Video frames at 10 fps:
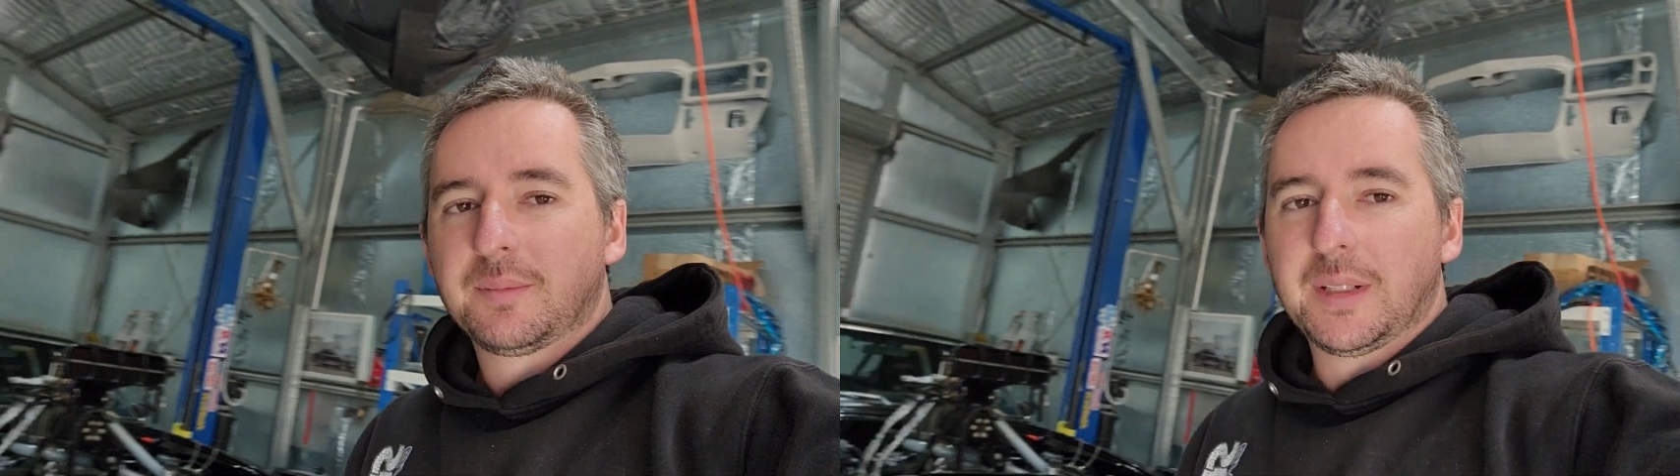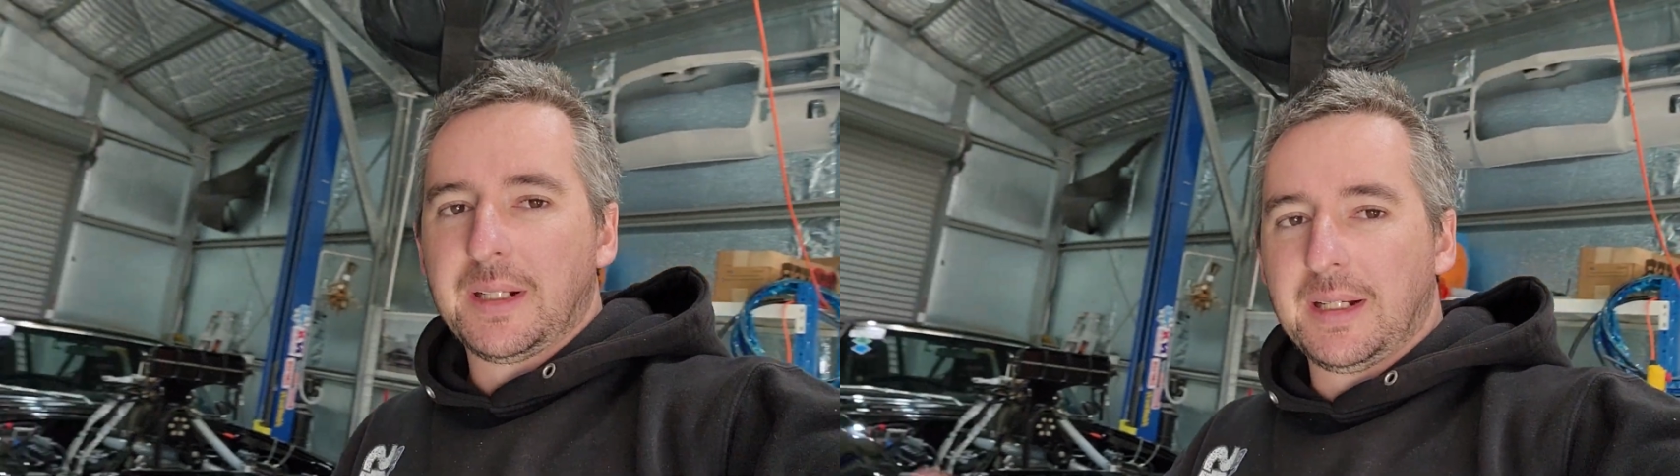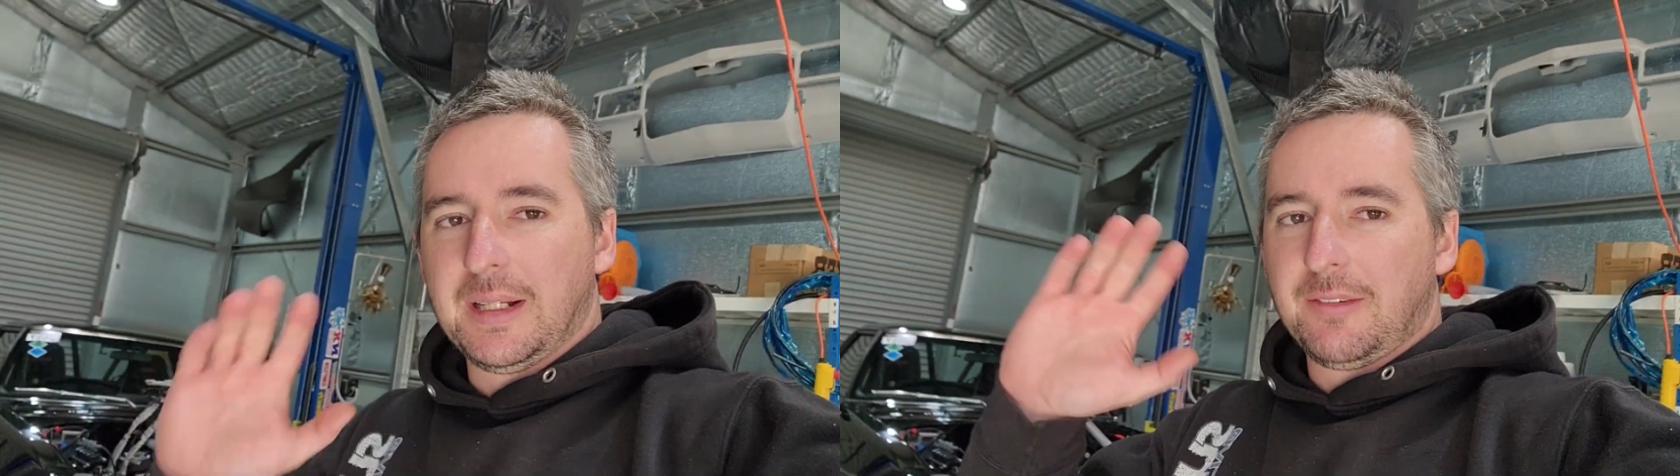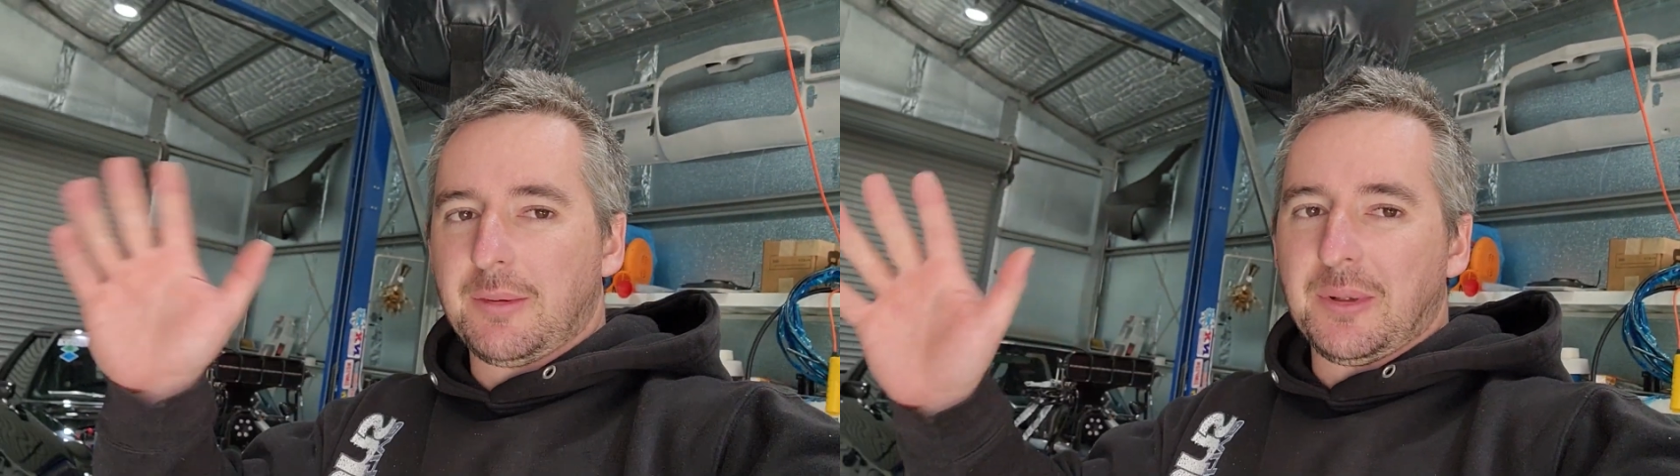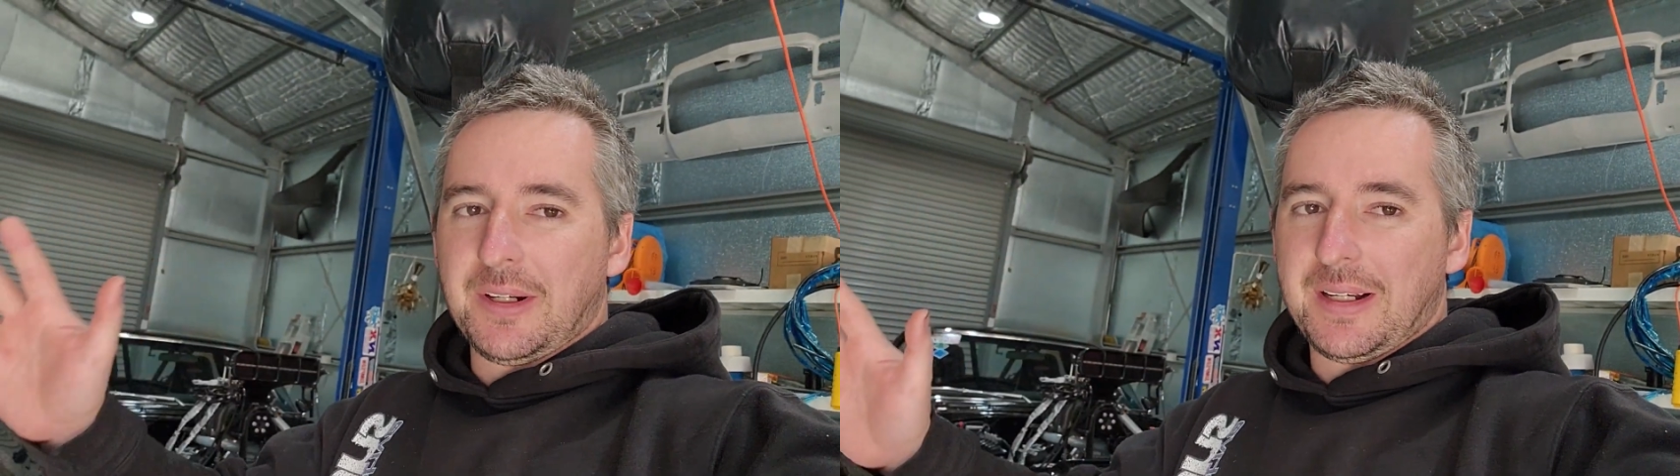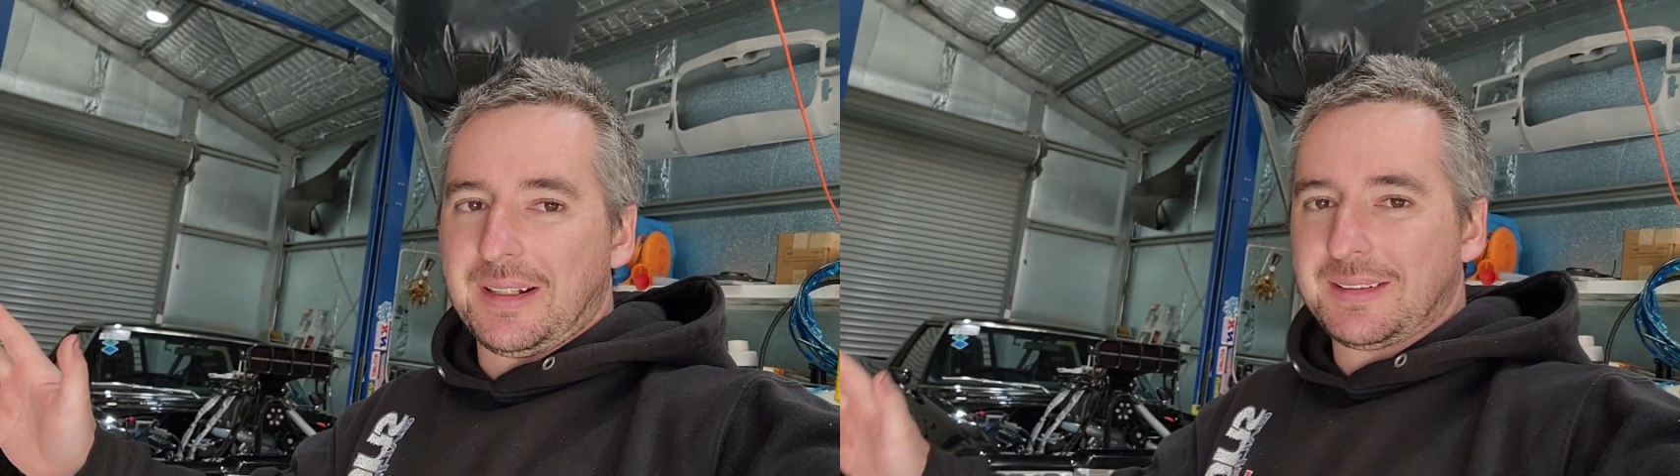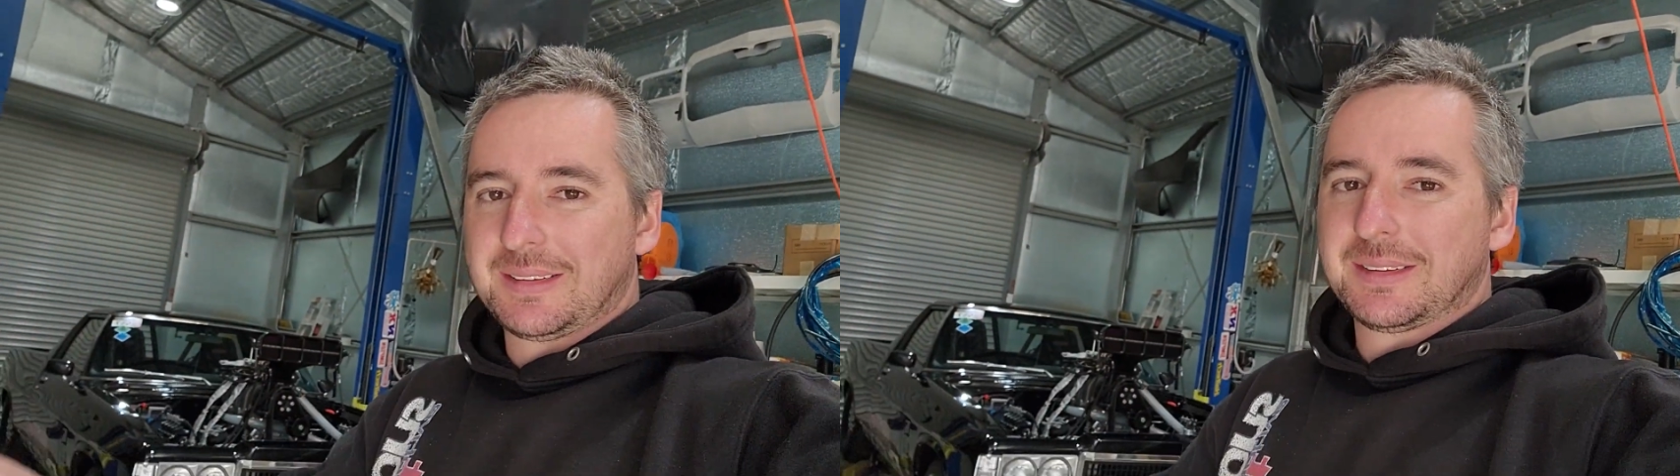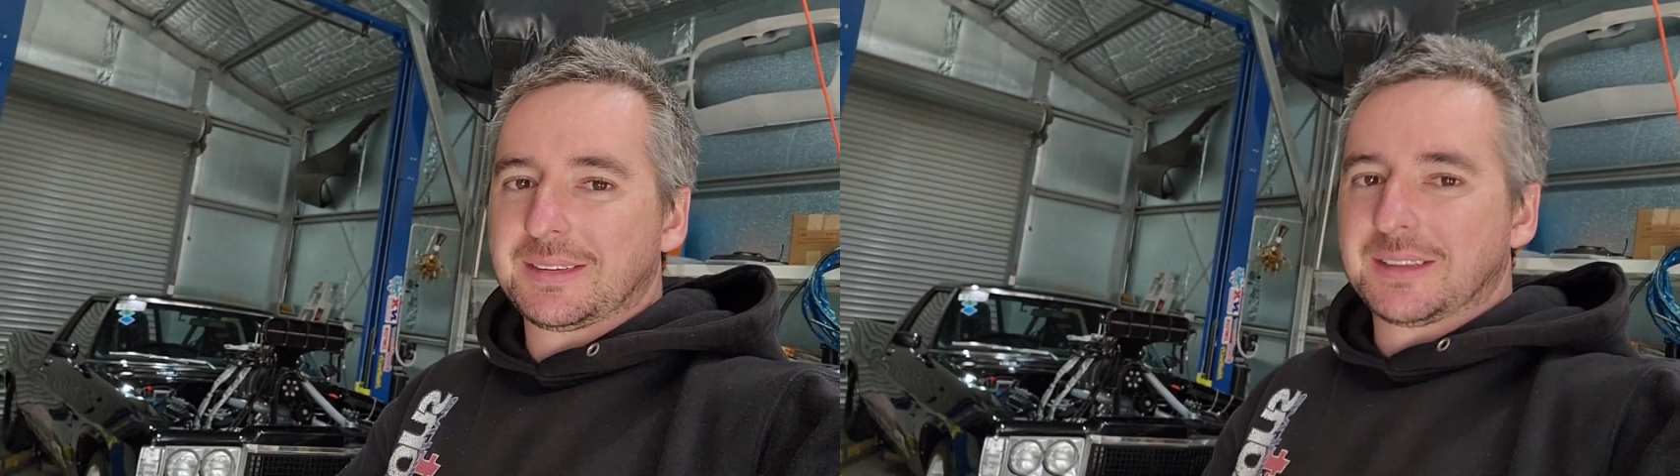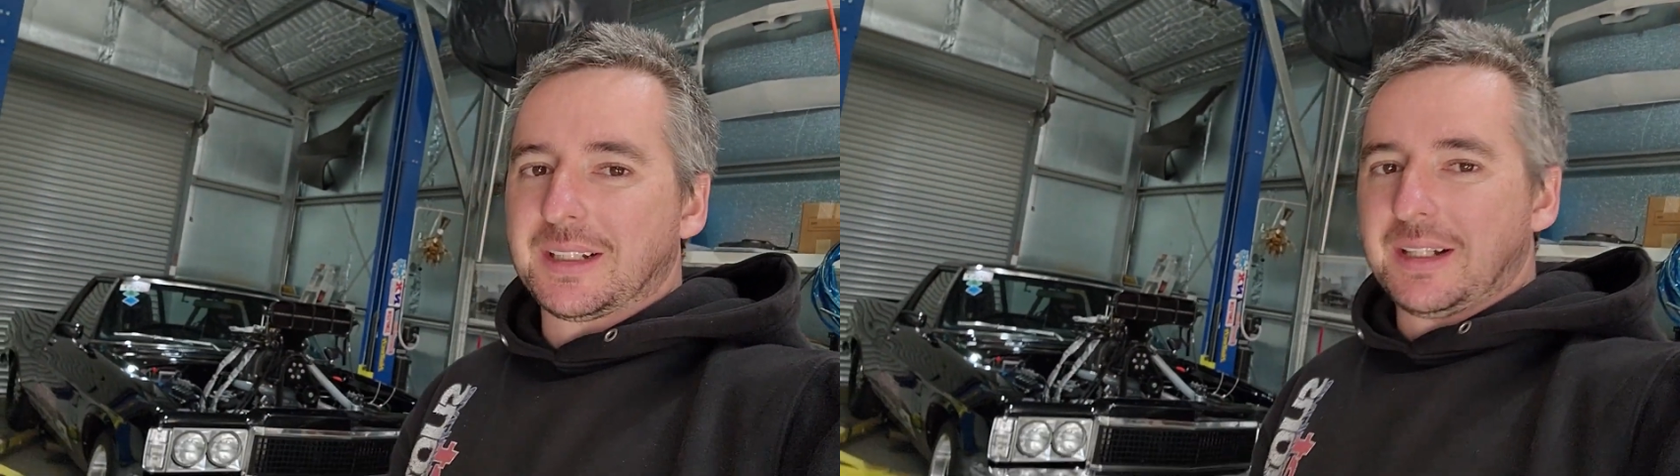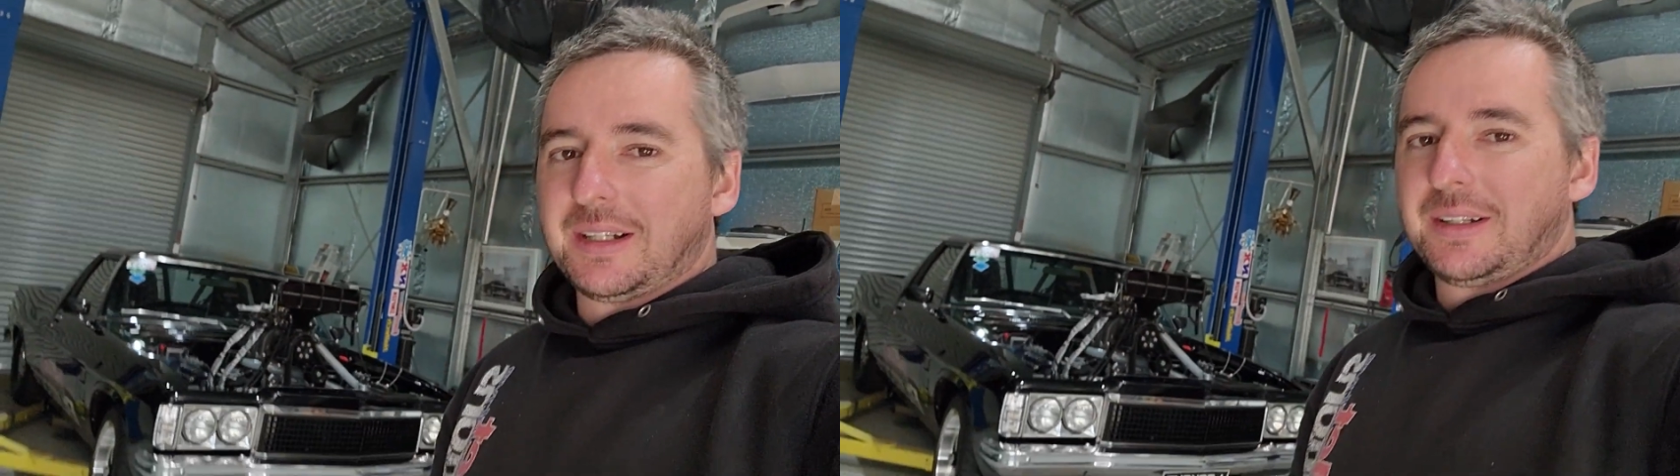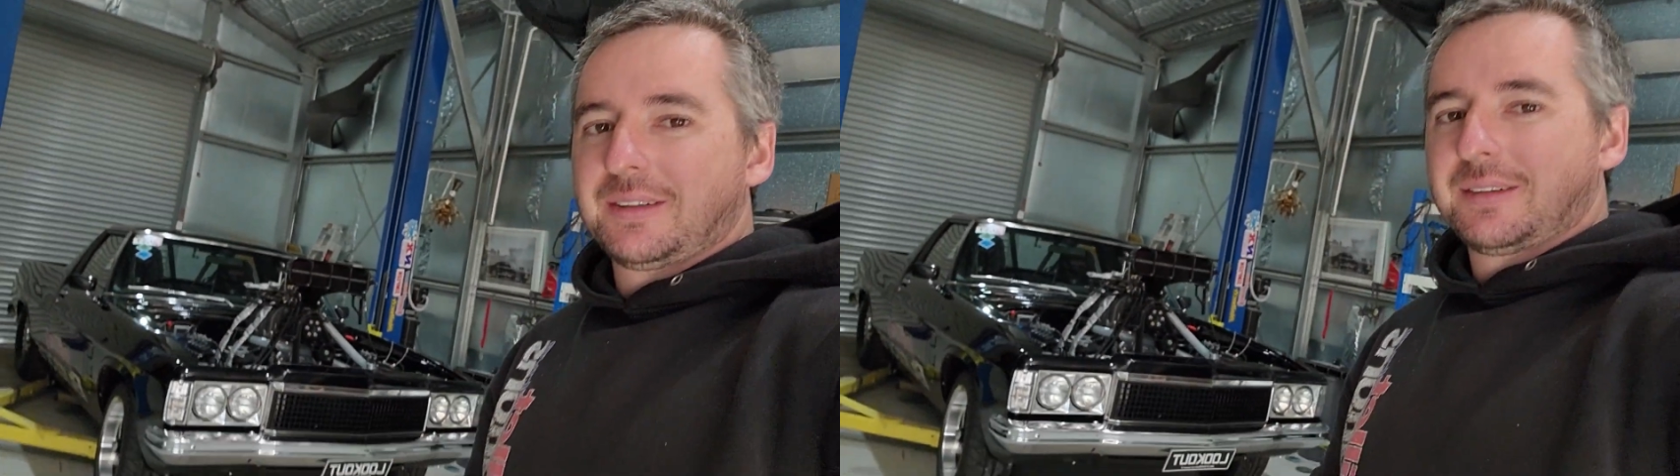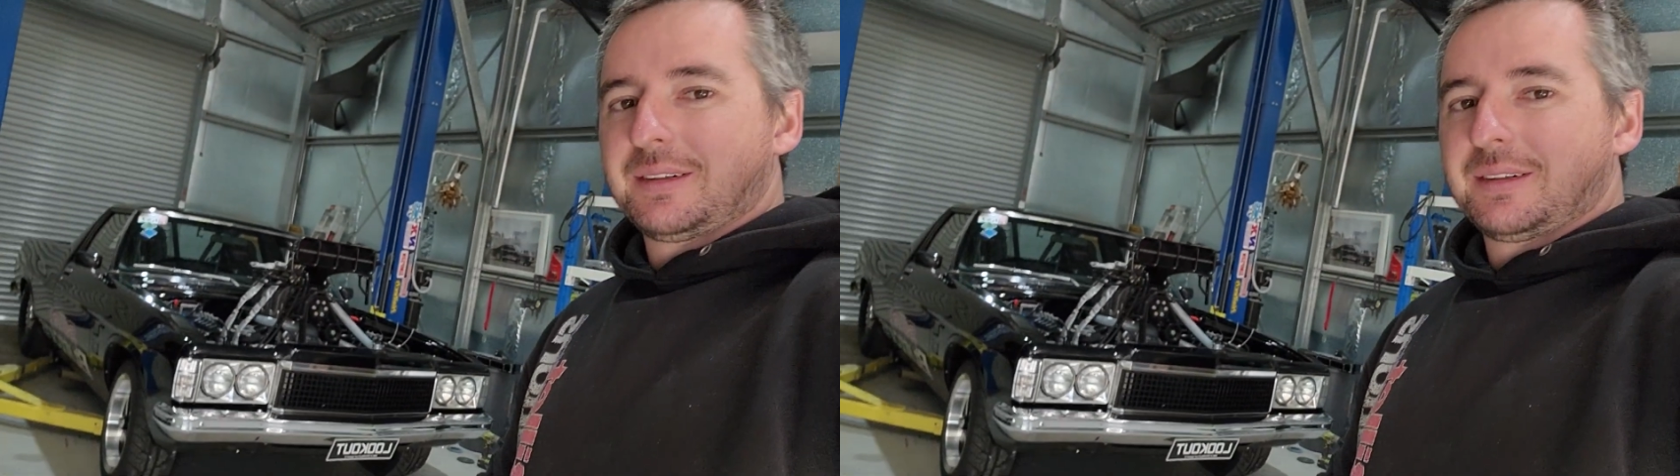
G'day everybody. So